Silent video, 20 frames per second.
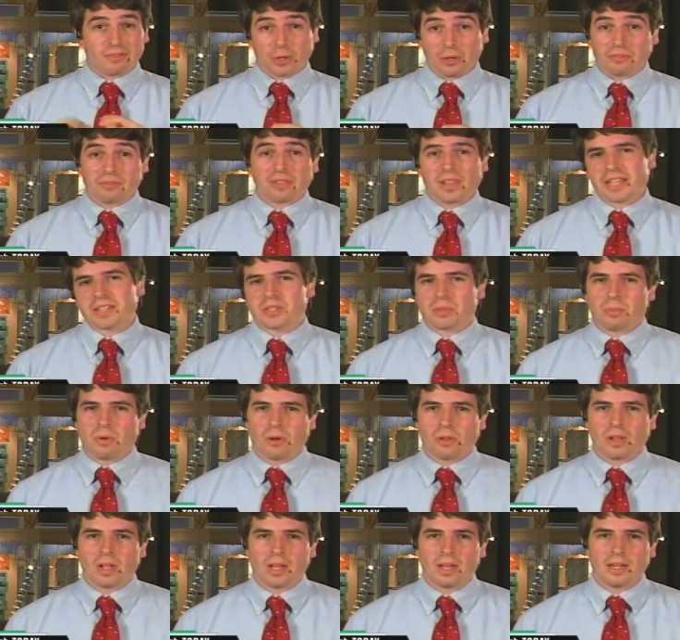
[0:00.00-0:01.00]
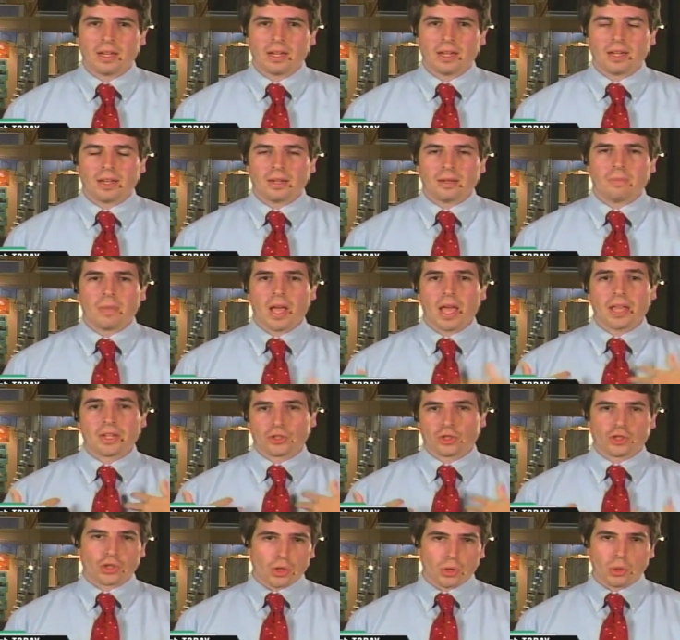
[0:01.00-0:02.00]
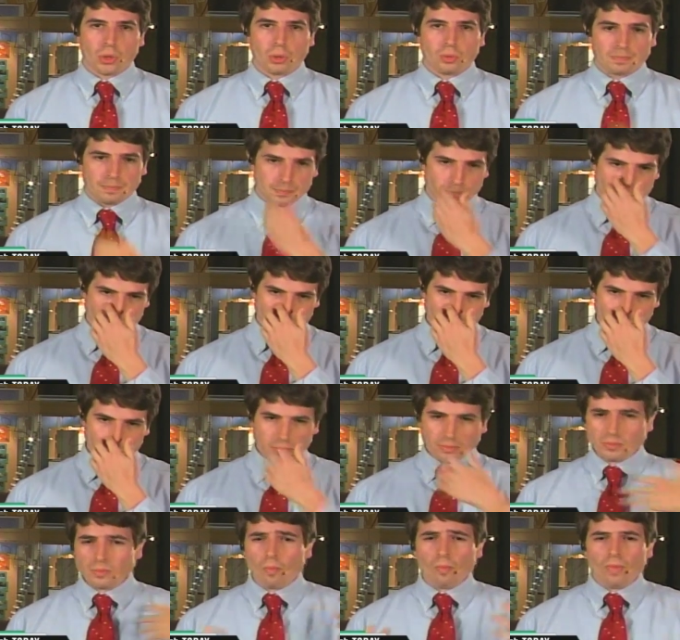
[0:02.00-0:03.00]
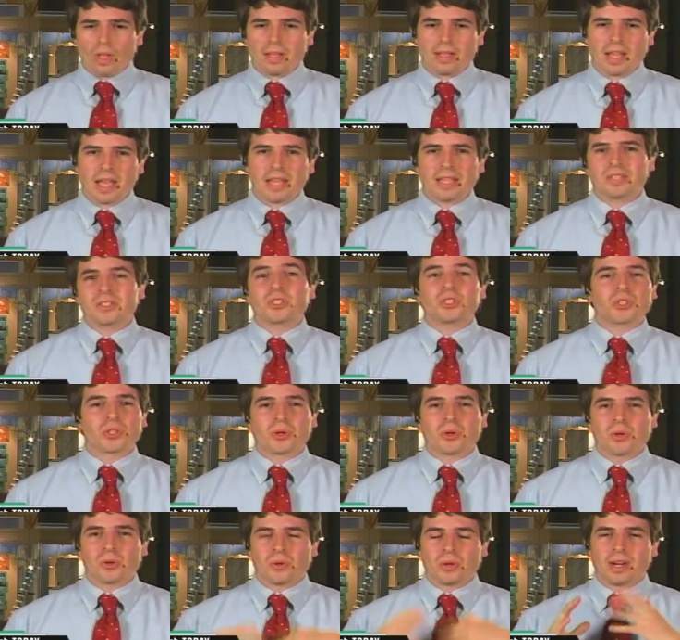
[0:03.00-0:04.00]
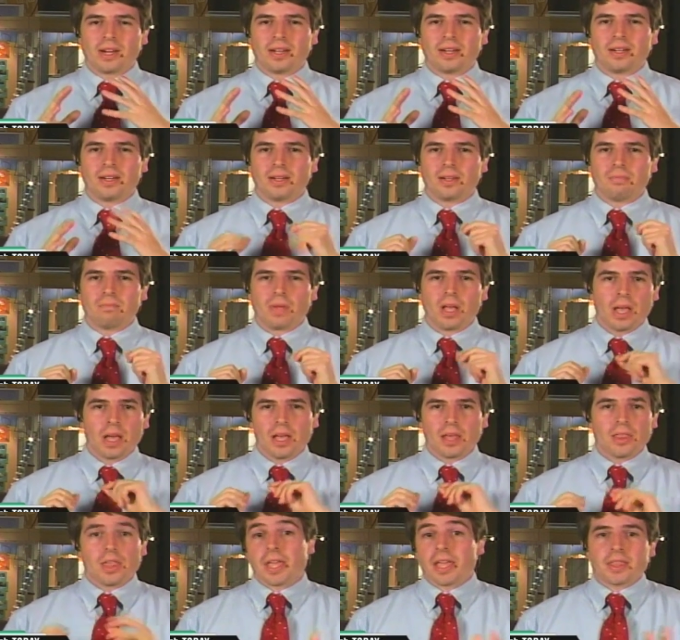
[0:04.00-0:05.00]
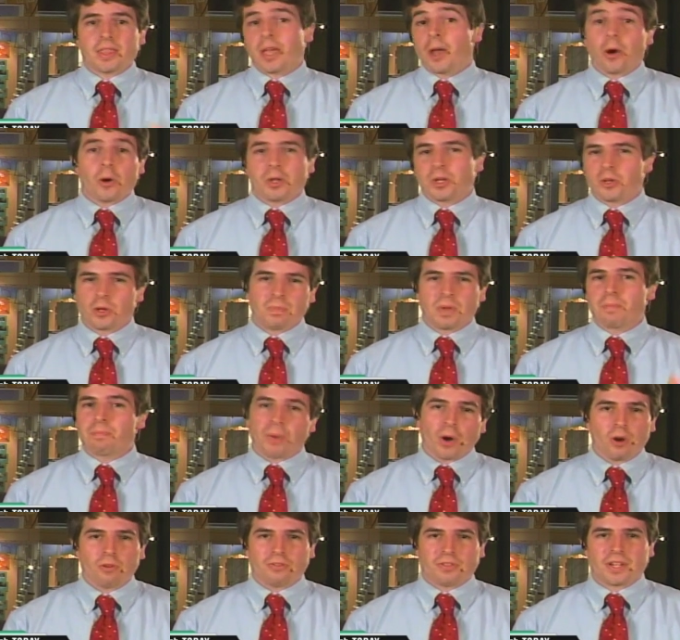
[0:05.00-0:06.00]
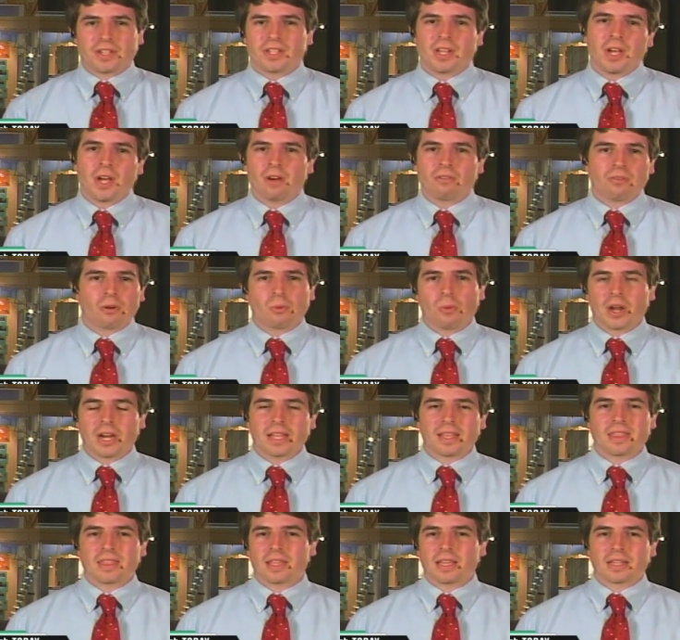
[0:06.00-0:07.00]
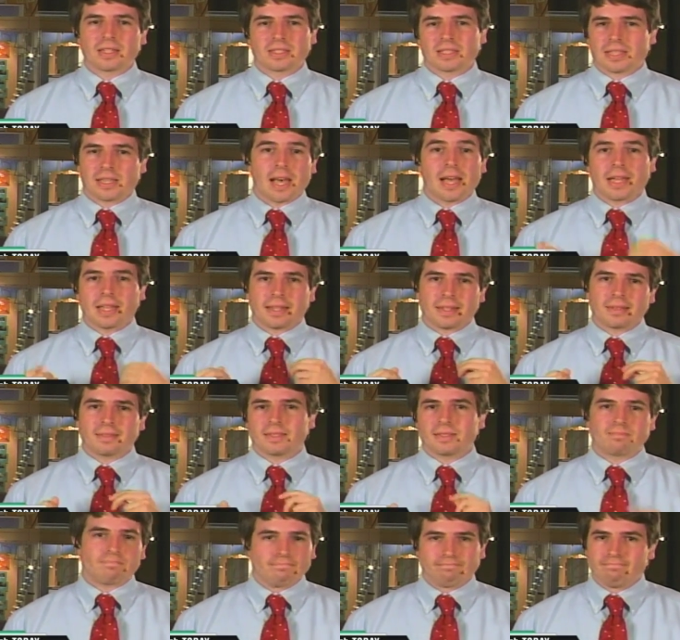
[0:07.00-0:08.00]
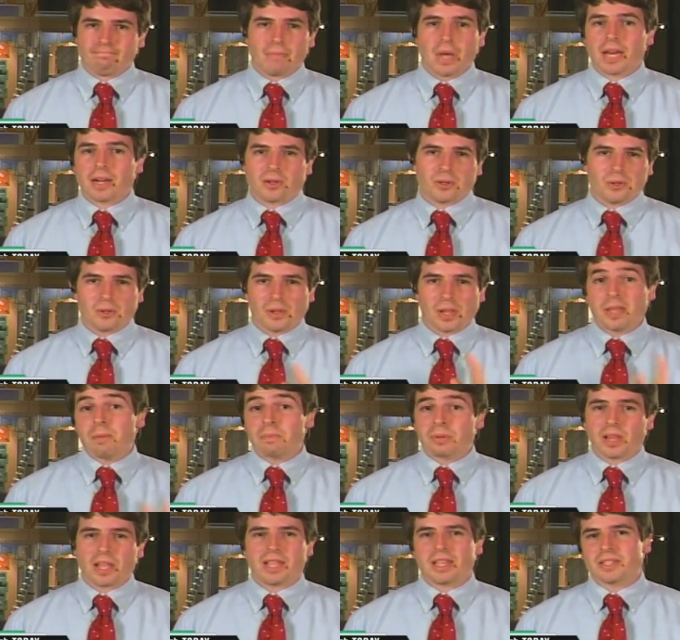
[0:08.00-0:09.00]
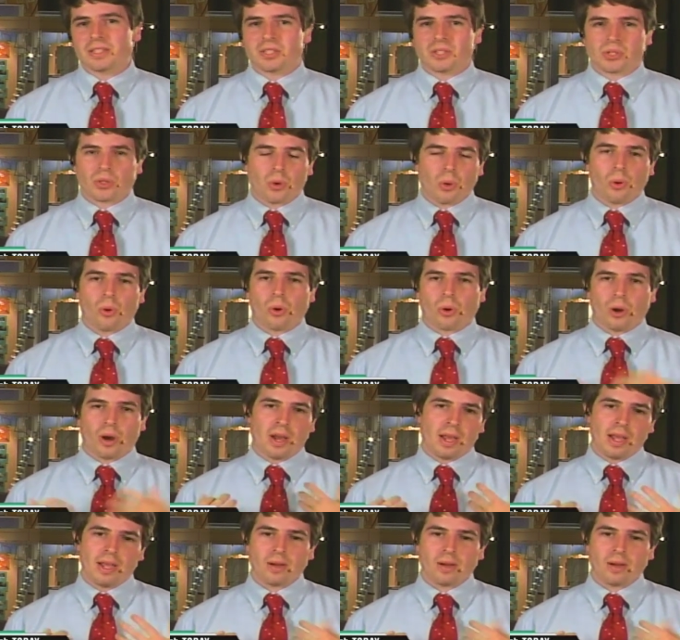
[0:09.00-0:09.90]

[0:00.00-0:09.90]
very flexible. Um, and so and so um, they, they already could be perfect for running things like medical implants or,